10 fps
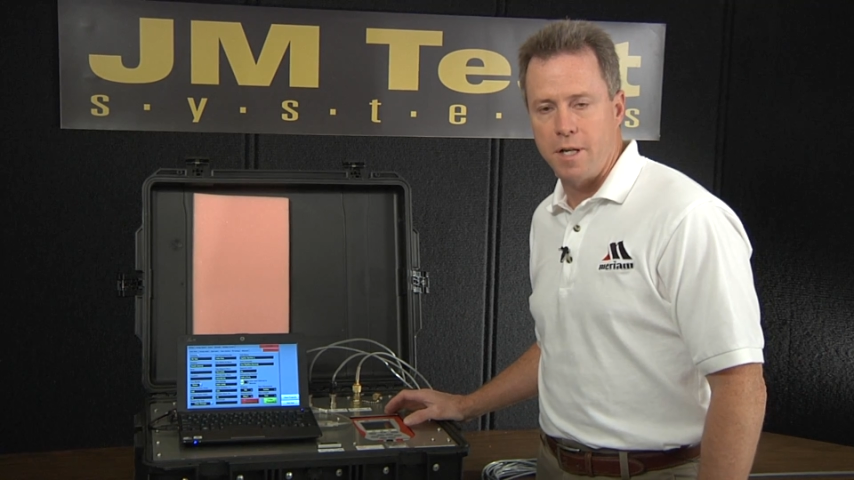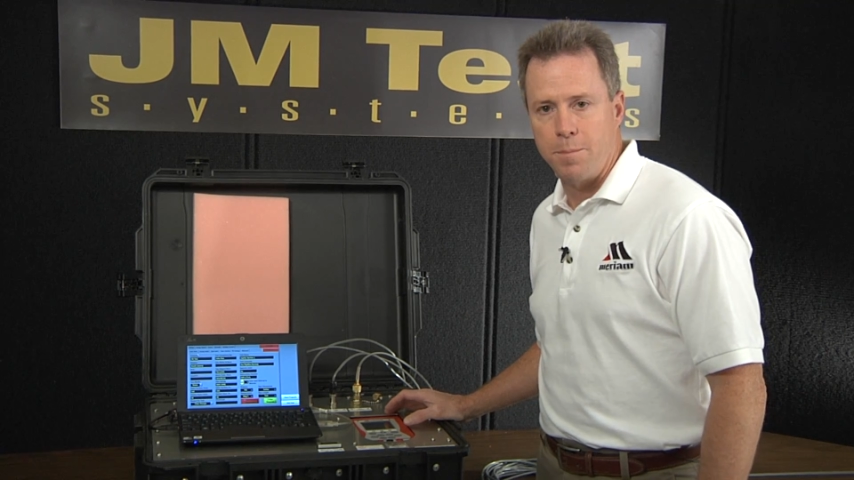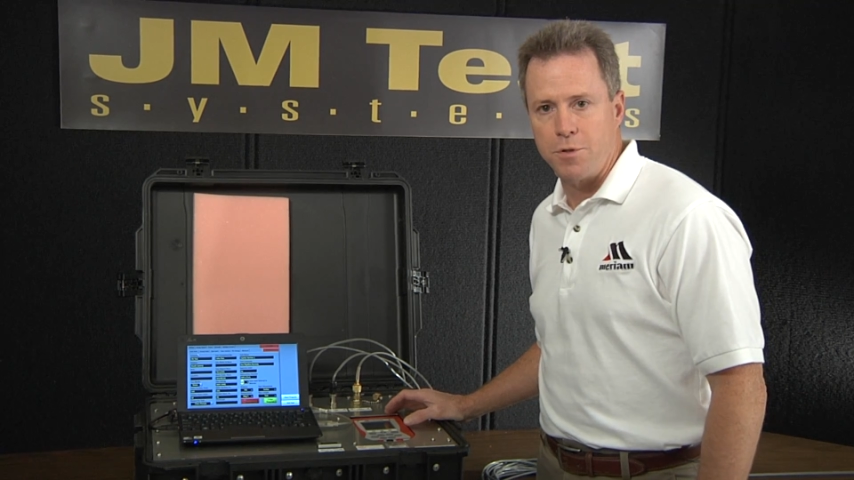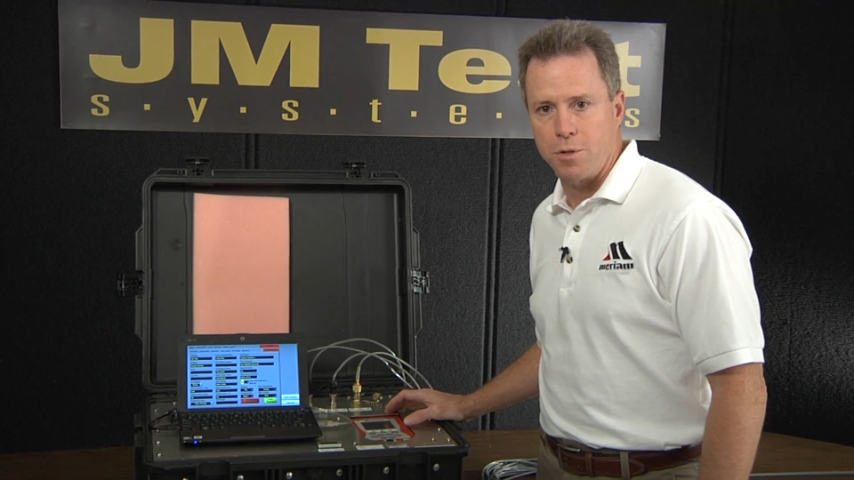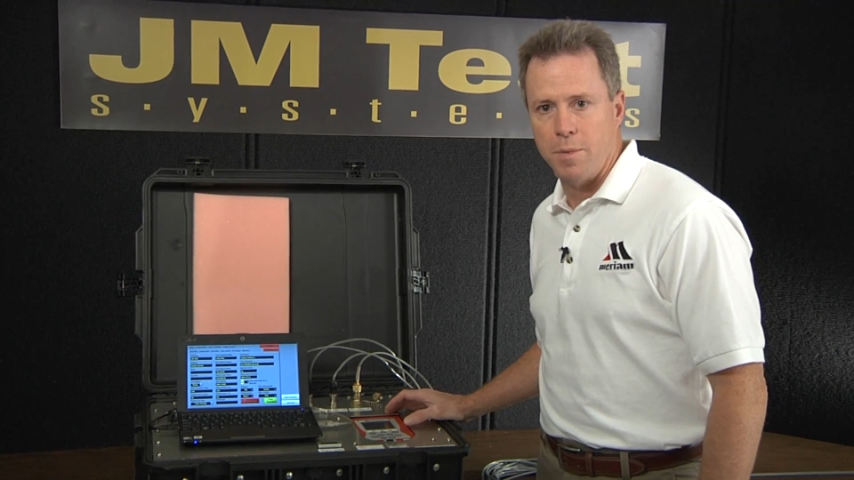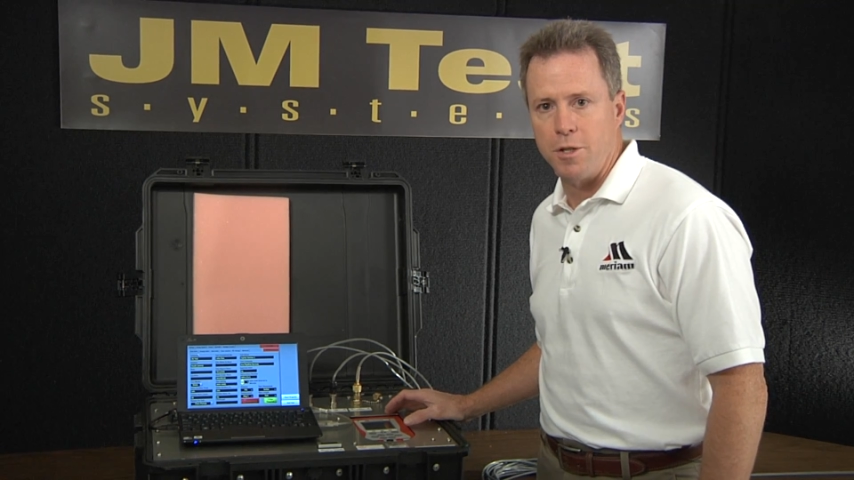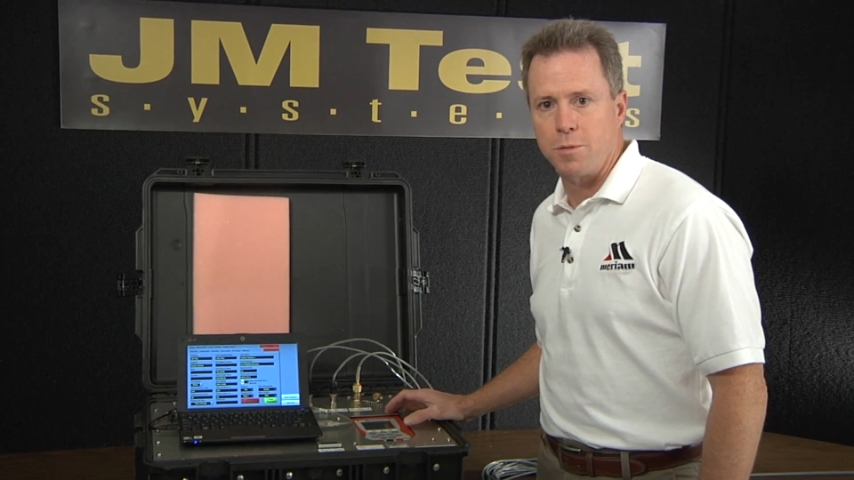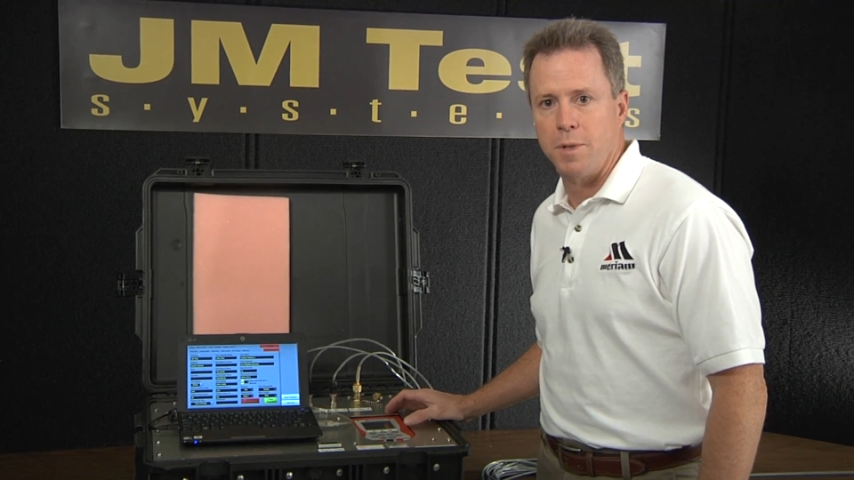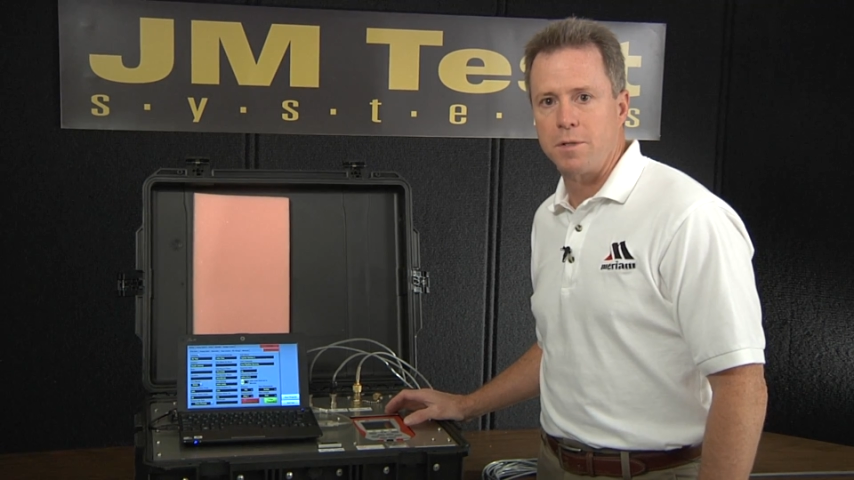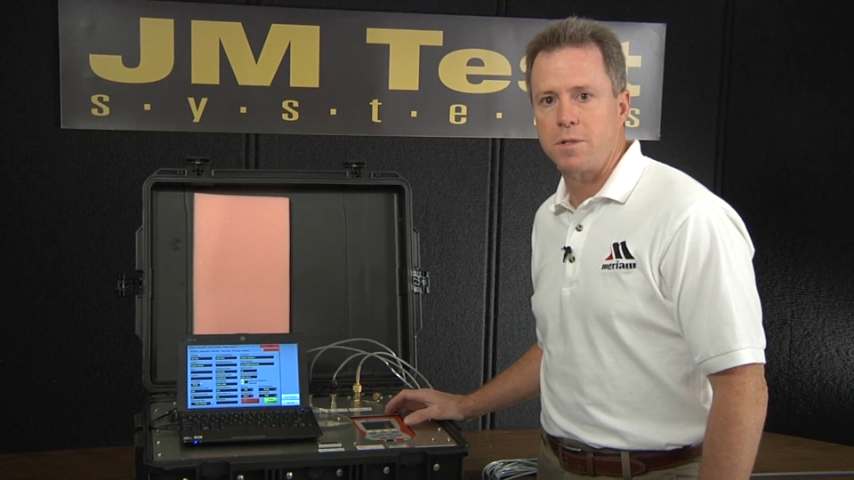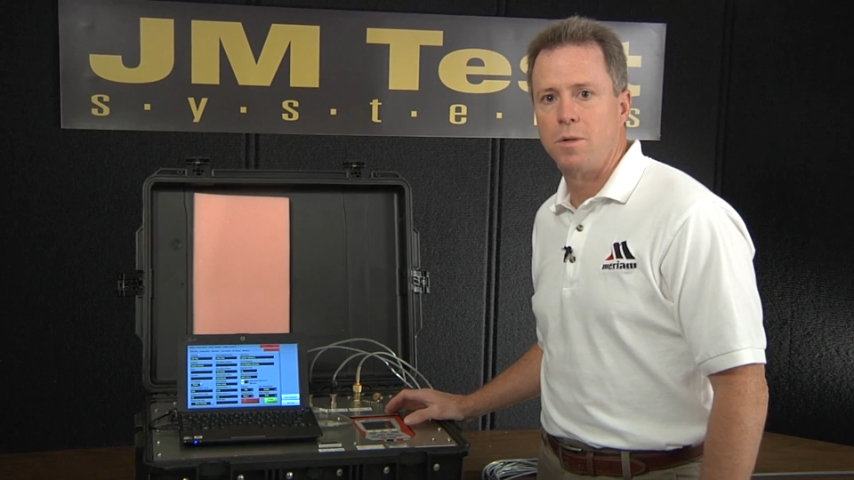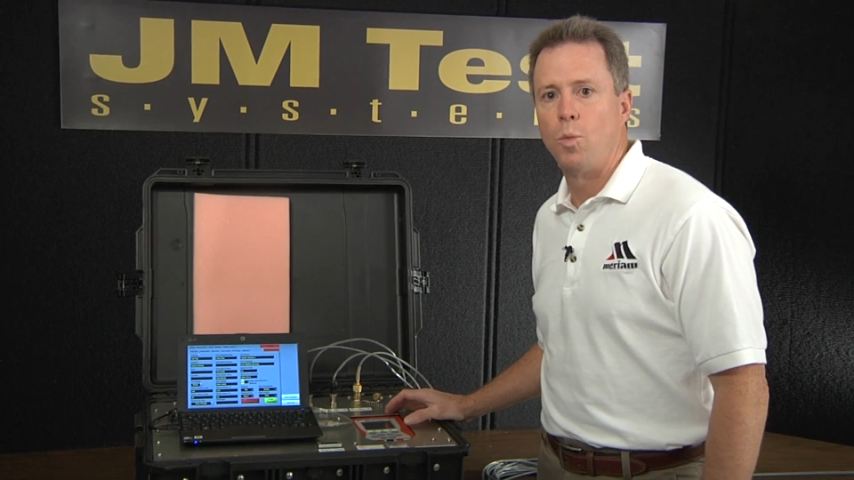temperature measurements,